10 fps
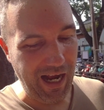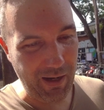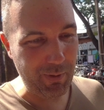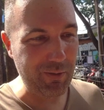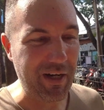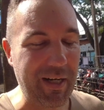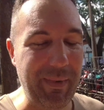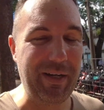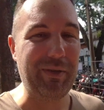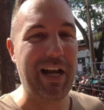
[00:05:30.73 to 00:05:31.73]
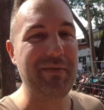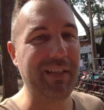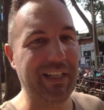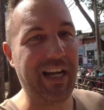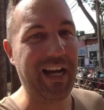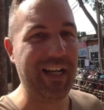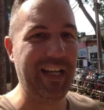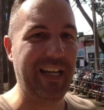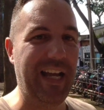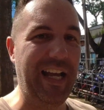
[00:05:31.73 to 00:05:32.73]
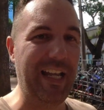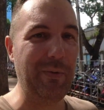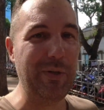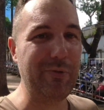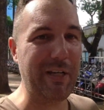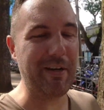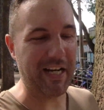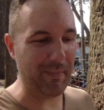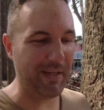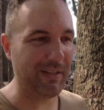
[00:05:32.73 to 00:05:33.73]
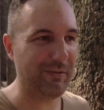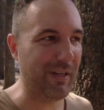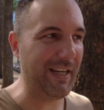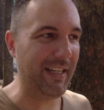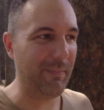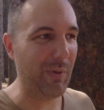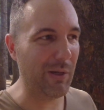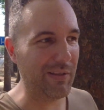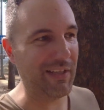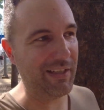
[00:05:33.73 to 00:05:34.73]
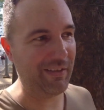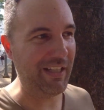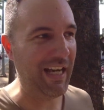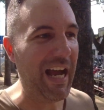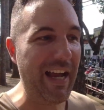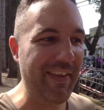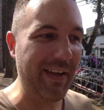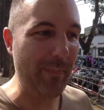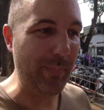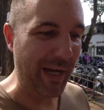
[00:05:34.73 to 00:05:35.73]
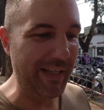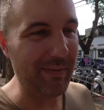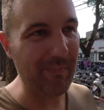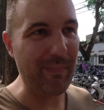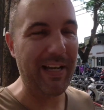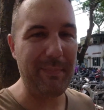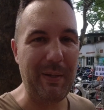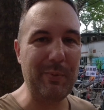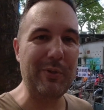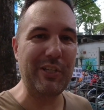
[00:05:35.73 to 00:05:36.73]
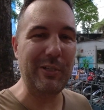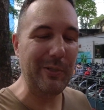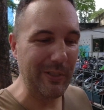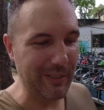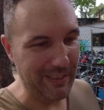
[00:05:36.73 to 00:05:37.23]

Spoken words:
I wouldn't recommend driving a car here, and I wouldn't really recommend riding a motorcycle here either, but many people do.